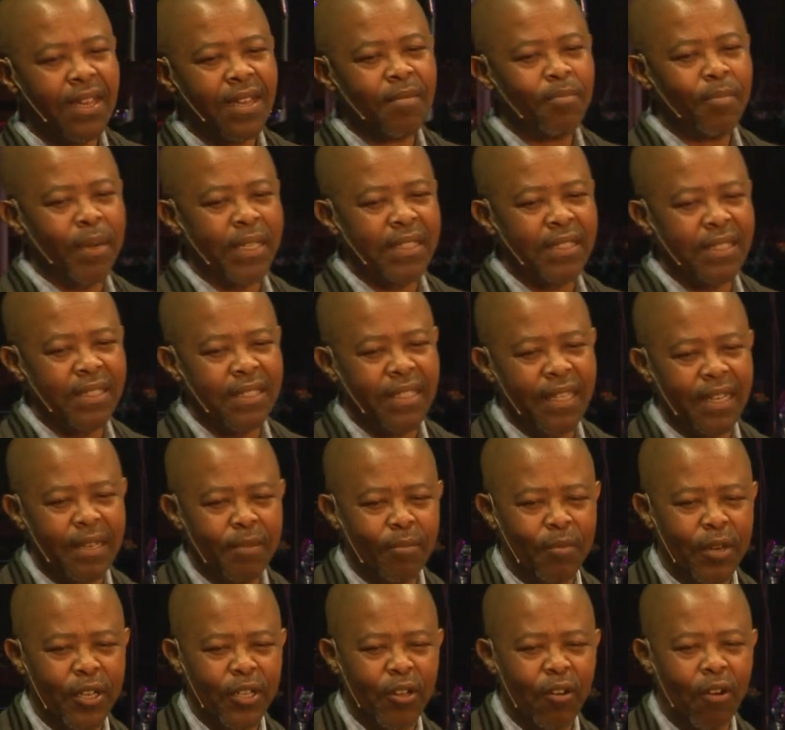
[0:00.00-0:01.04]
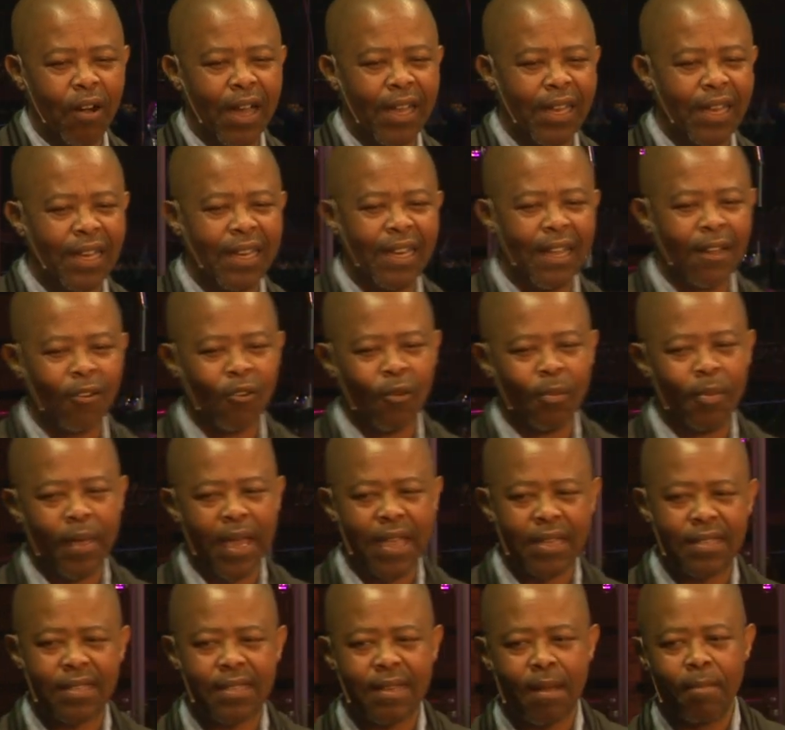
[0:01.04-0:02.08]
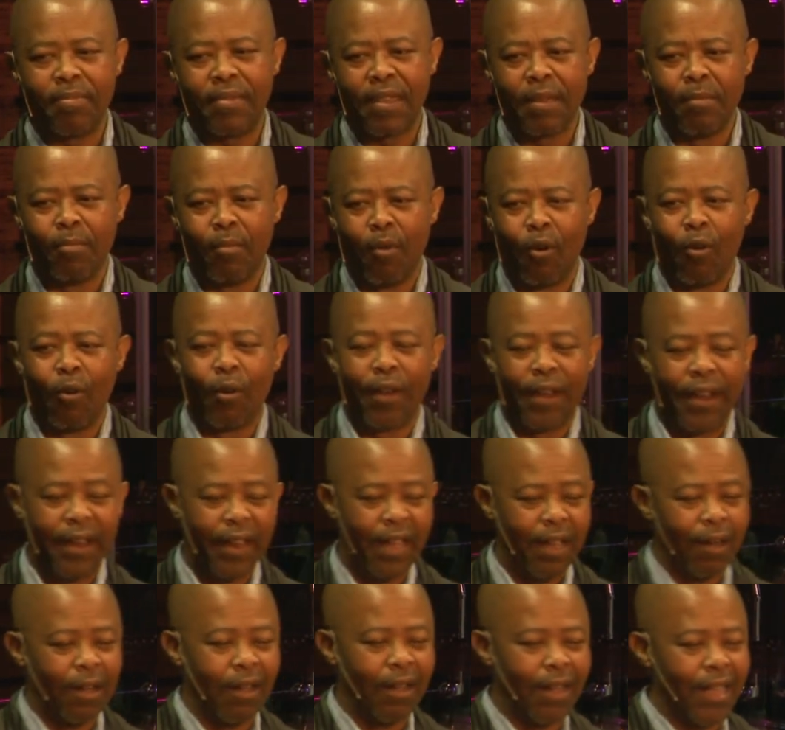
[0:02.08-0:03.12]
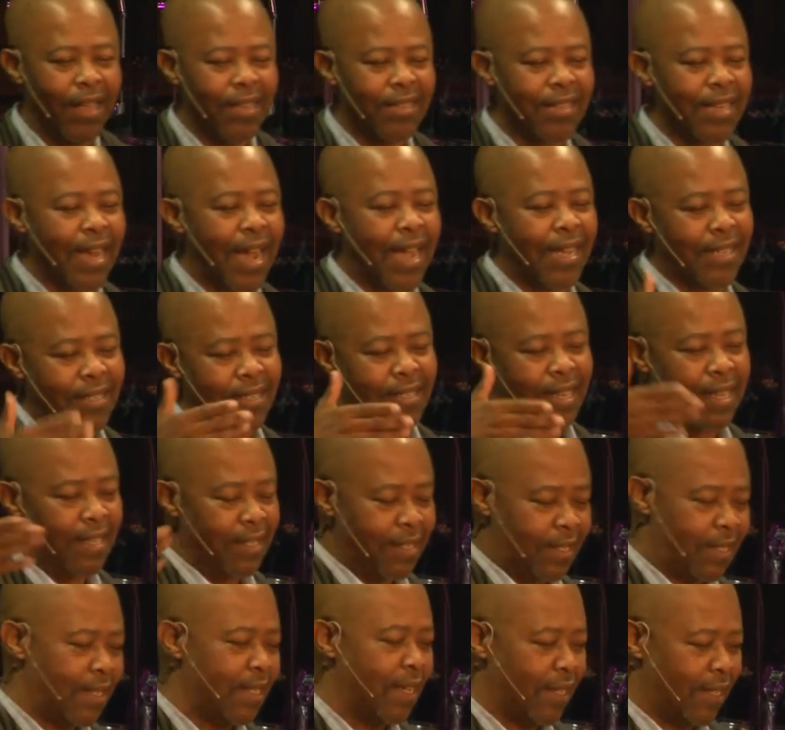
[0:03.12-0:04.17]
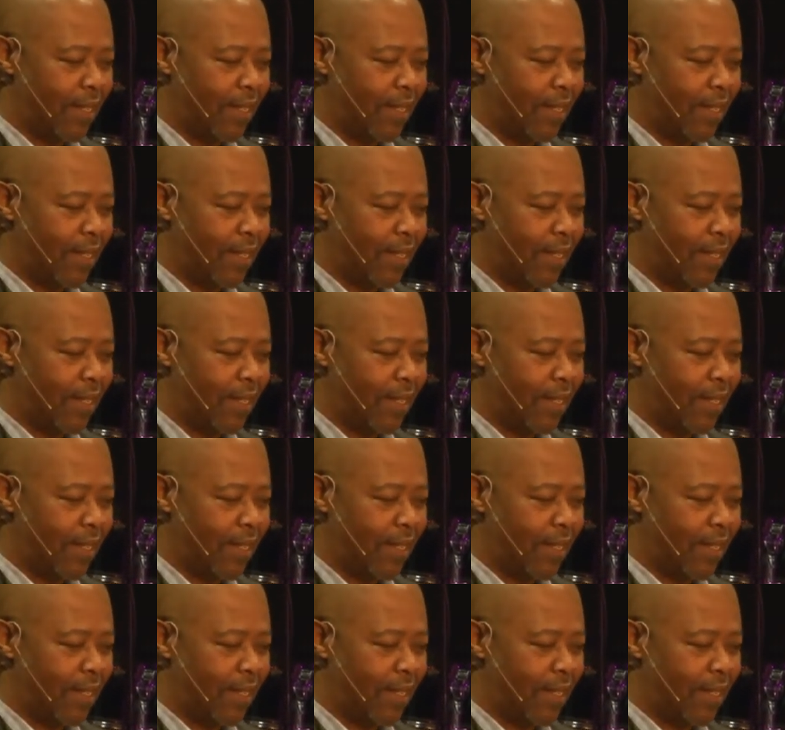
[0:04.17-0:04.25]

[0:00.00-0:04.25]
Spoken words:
But then moyo halalango be something more now as I sense that.